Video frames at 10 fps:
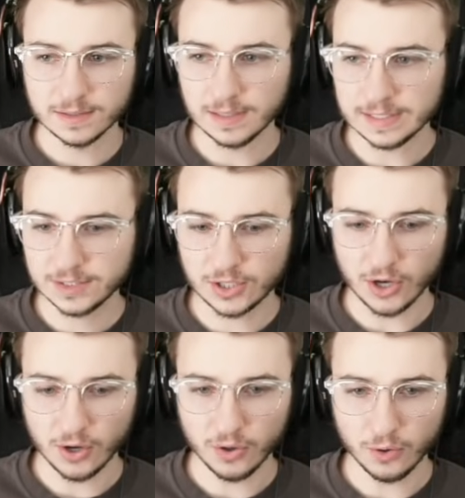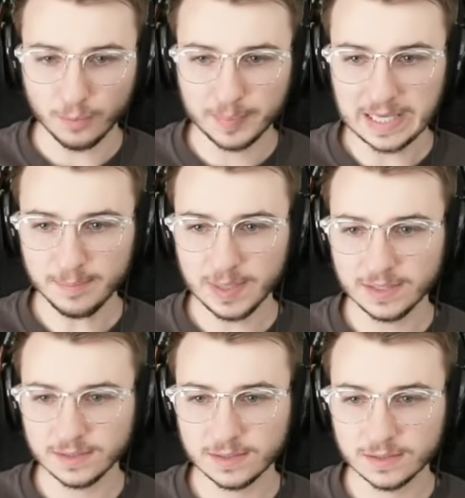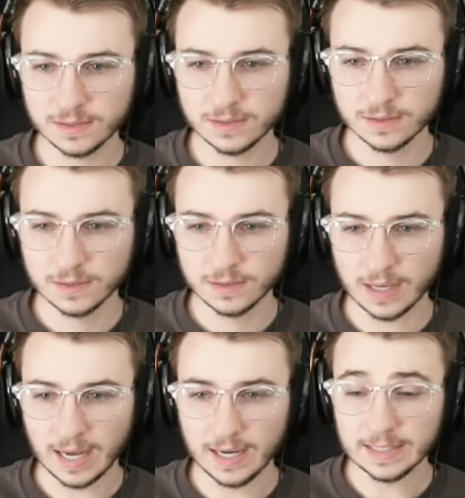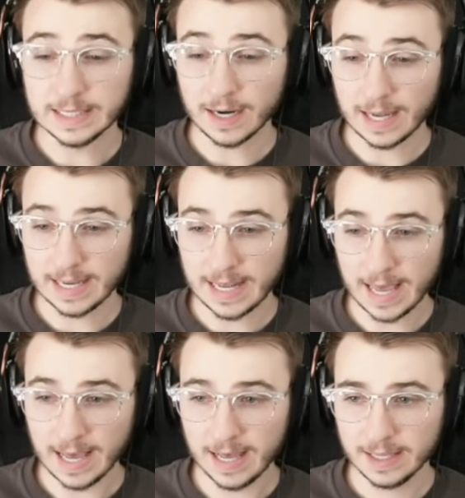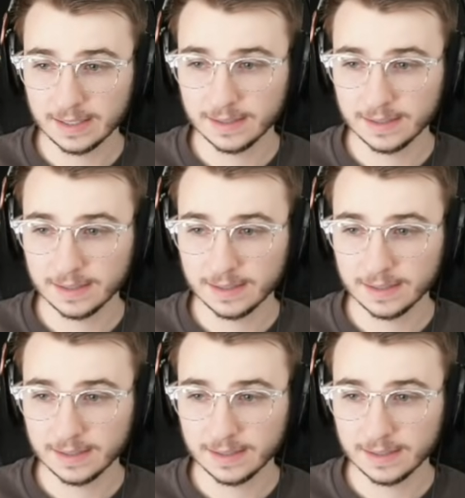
Let's go Pepis, uh, Naranja,